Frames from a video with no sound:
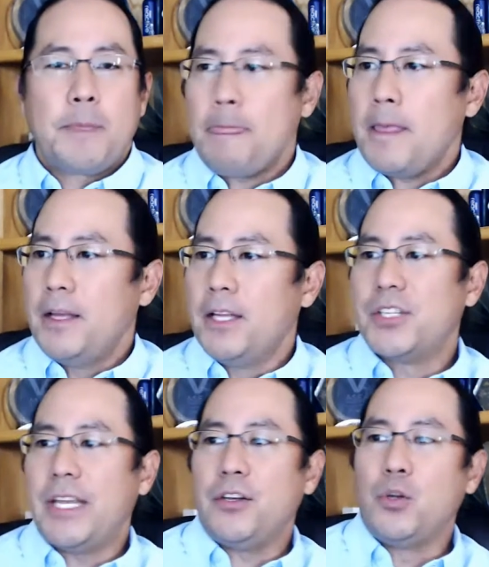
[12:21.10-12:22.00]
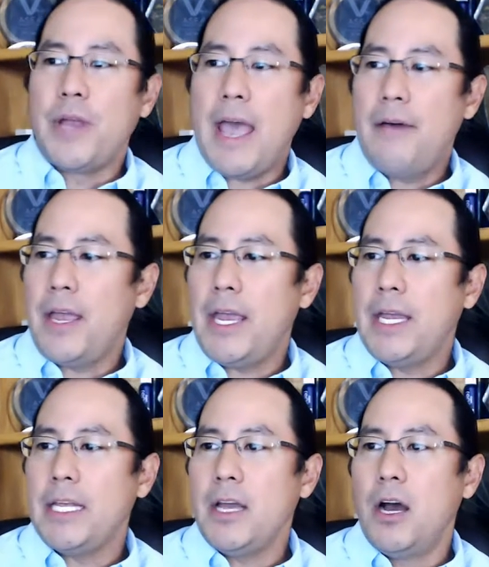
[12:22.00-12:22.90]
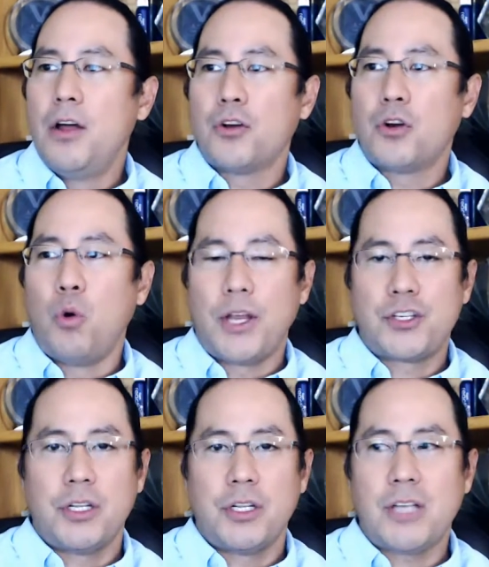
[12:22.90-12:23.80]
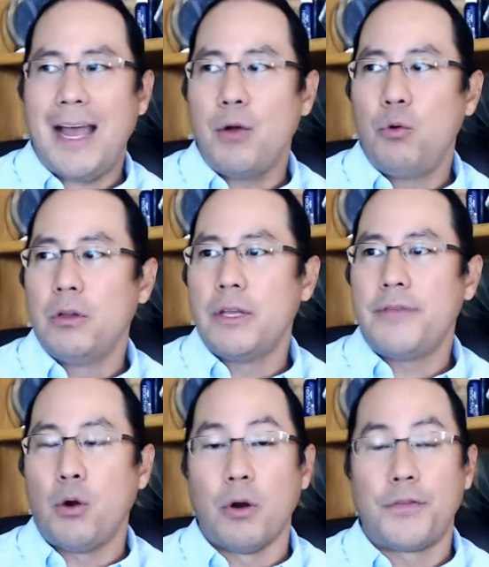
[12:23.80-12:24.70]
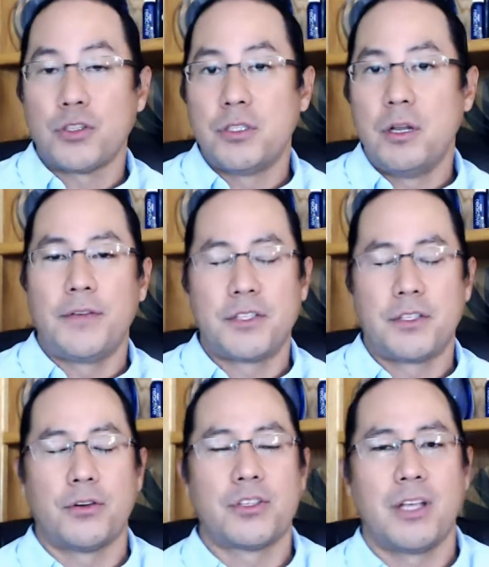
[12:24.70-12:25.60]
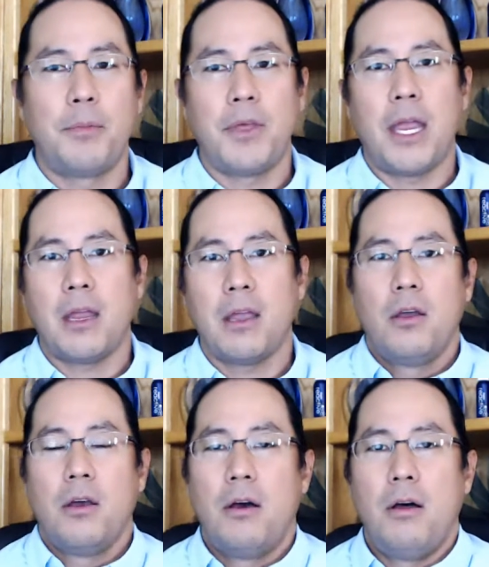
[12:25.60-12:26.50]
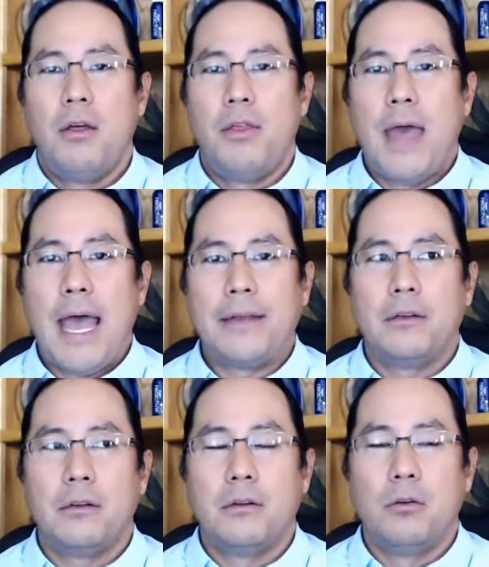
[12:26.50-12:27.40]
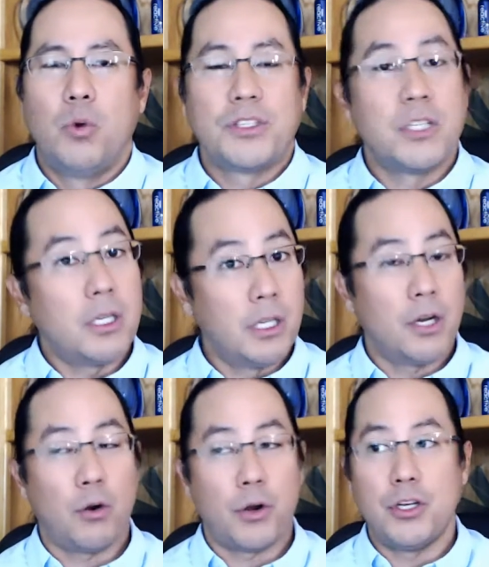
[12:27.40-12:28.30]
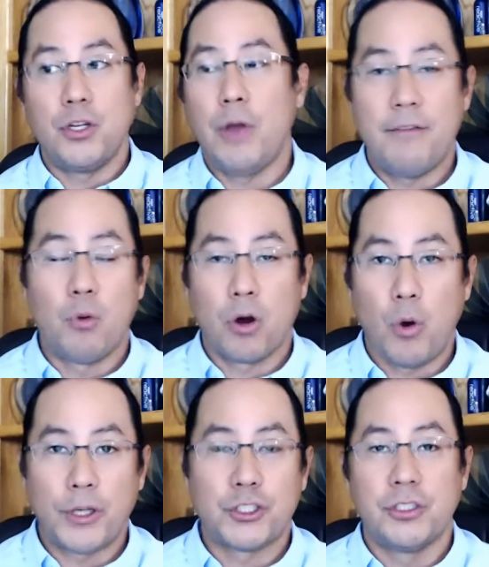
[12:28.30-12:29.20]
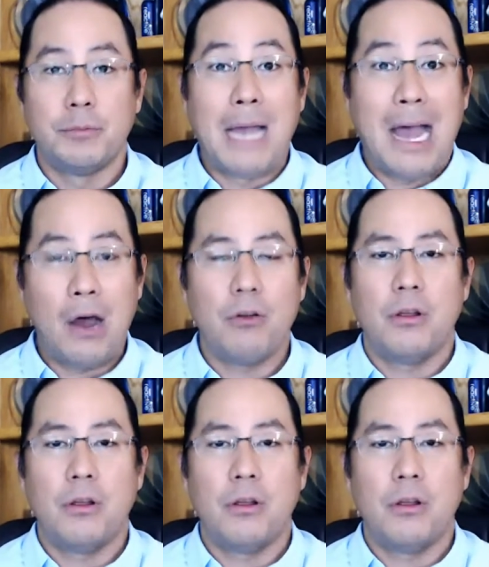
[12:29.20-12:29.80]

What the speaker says: Let's see. Do we have any other questions? I will leave, or if there's something that wasn't clear, or you do have more questions about